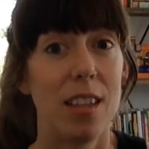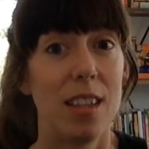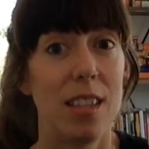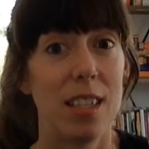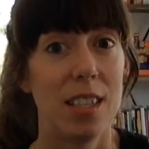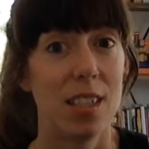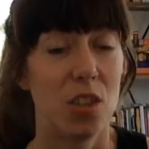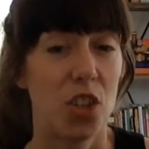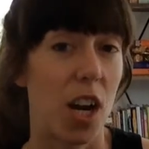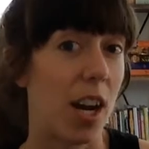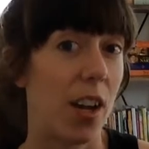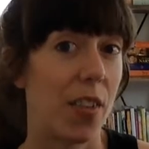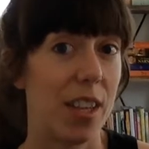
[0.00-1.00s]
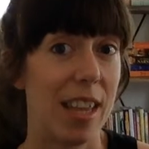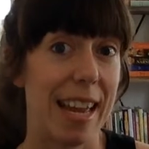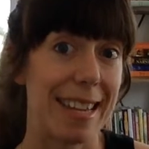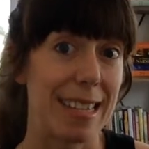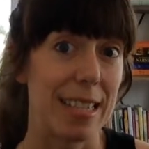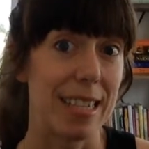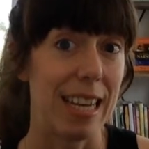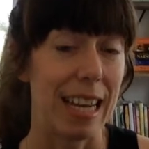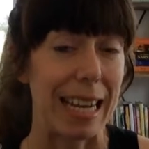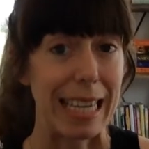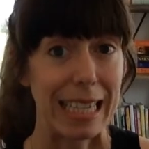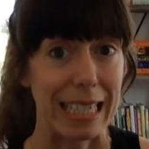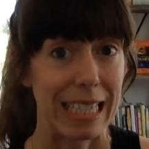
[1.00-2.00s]
this is a child that likes to
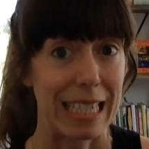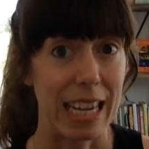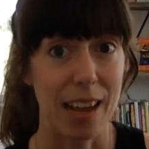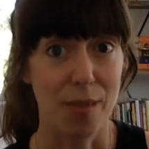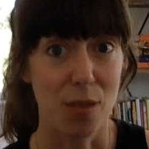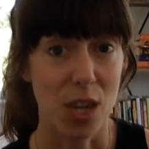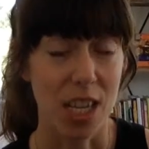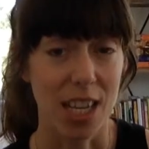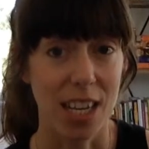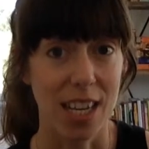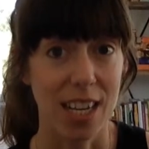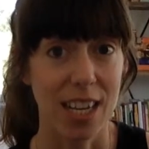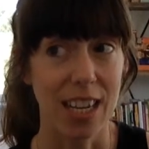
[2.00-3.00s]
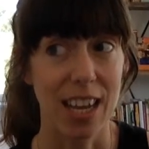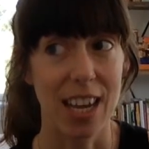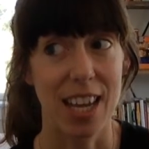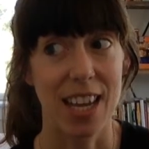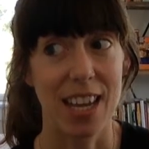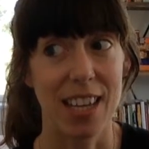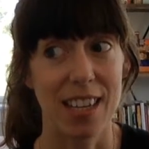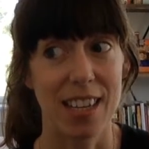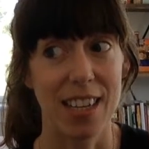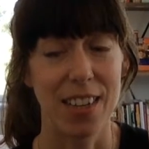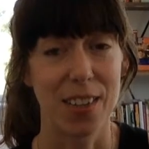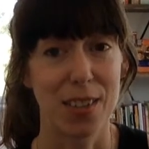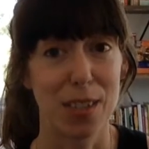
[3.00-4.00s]
get into everything, and
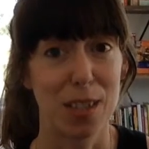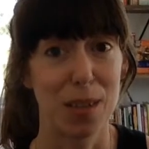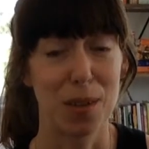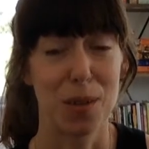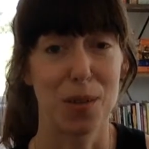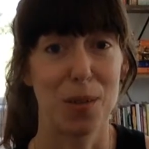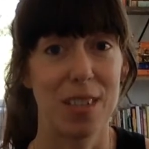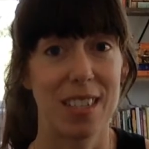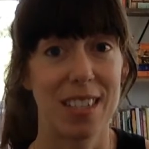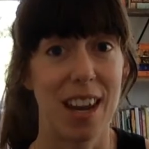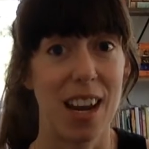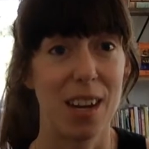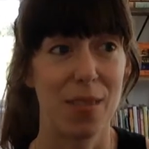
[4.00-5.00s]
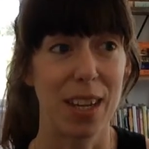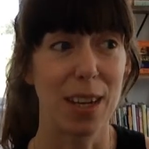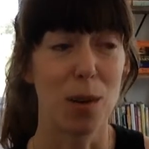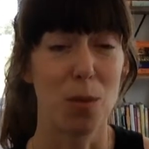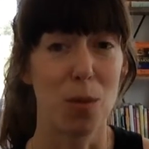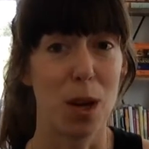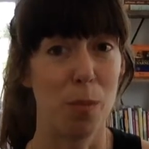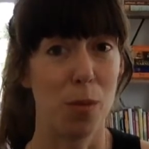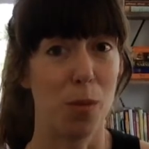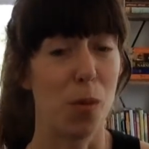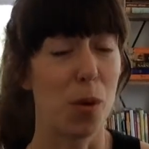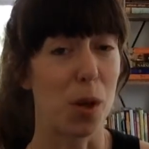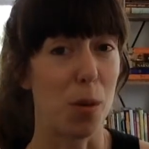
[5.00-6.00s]
he also is kind of like a run
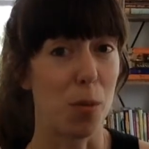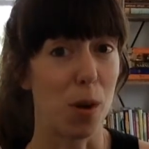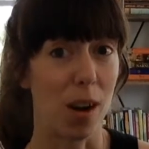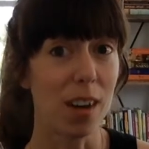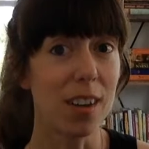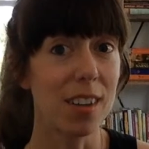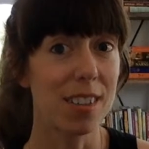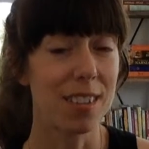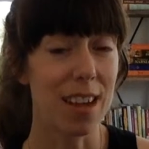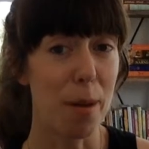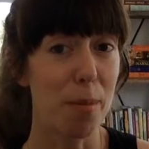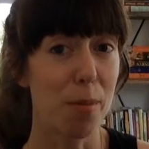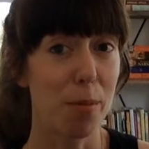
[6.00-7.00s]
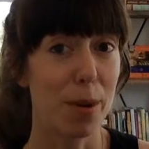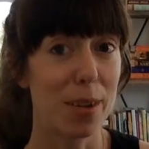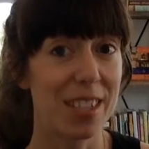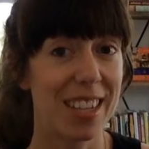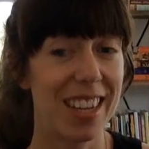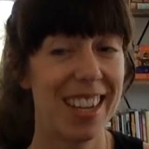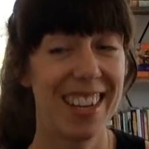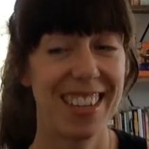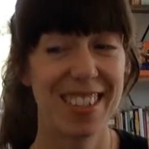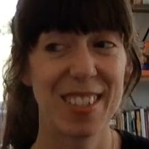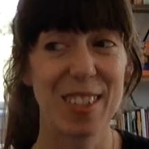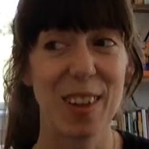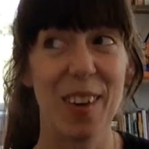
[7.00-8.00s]
before you walk type of person.
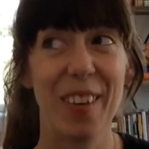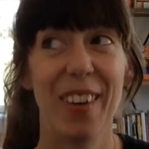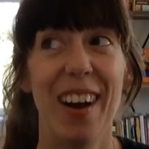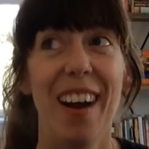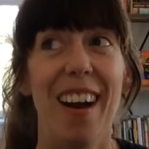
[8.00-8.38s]
So